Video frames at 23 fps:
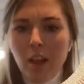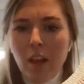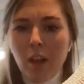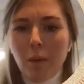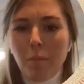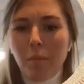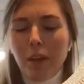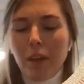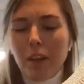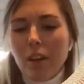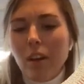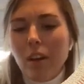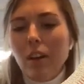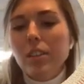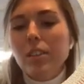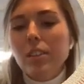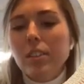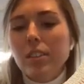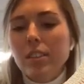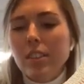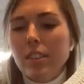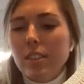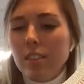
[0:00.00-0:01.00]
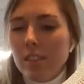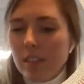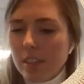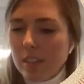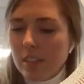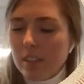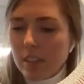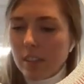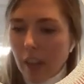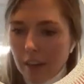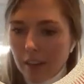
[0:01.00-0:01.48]
Because this is
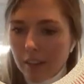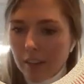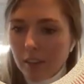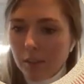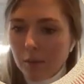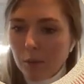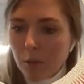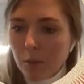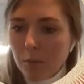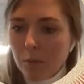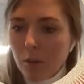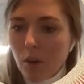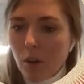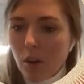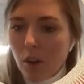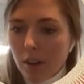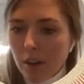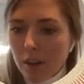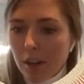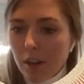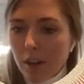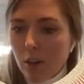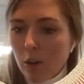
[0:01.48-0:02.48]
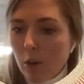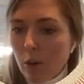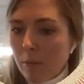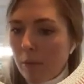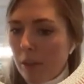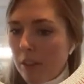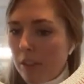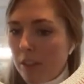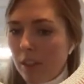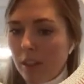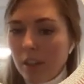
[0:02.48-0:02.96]
sent from the holiday
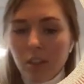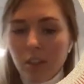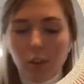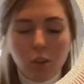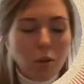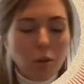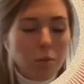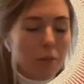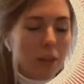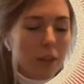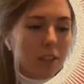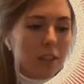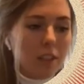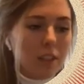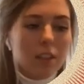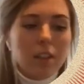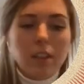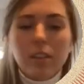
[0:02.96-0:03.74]
committee, the committee